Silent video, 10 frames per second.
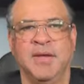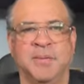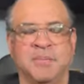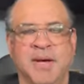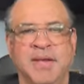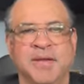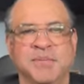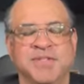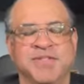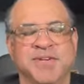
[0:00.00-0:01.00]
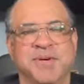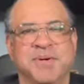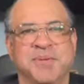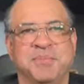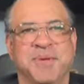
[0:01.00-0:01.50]
My name is
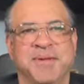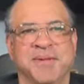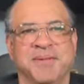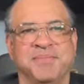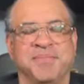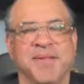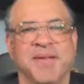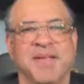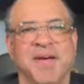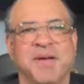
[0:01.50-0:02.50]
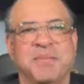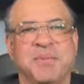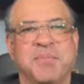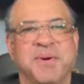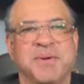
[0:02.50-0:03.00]
Gerald Amell, and I am a
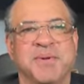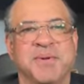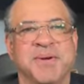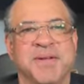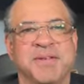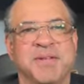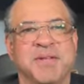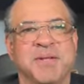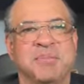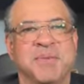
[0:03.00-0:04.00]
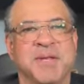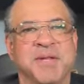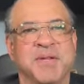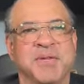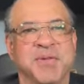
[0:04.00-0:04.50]
partner at Dunlap, Bennett,
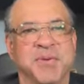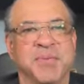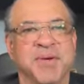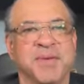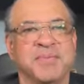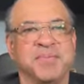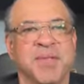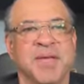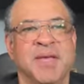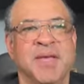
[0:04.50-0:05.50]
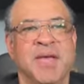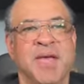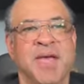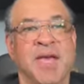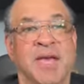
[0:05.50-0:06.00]
and Ludwig.
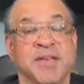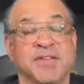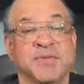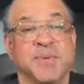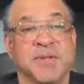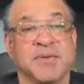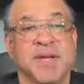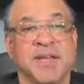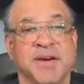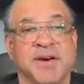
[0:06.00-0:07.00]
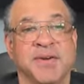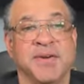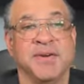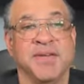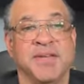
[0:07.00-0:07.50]
And it is with great
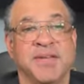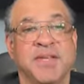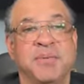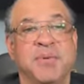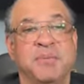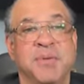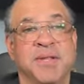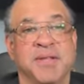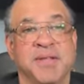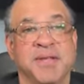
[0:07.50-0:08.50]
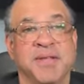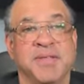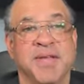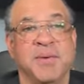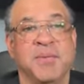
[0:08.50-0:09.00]
honor and deep humility
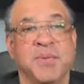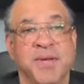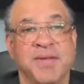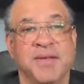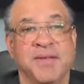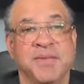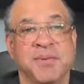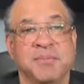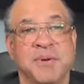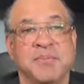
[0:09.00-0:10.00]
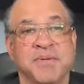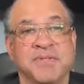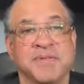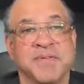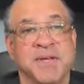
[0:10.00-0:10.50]
that we, the
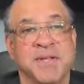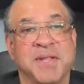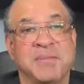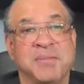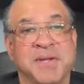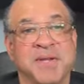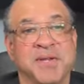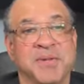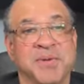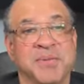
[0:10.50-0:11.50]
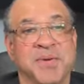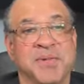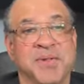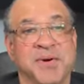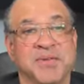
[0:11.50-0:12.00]
members of Dunlap, Bennett, and Ludwig
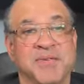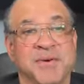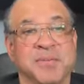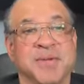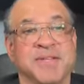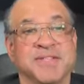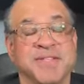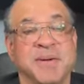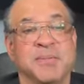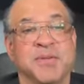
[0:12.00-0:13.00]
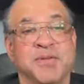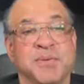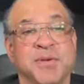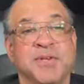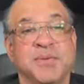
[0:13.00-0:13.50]
Law Firm, accept the
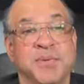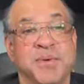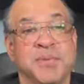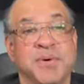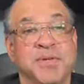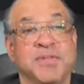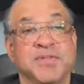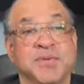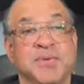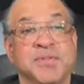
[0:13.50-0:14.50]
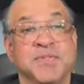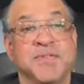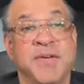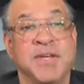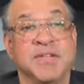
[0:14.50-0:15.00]
2021 Jewels
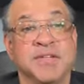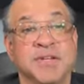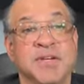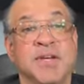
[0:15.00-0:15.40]
of Asia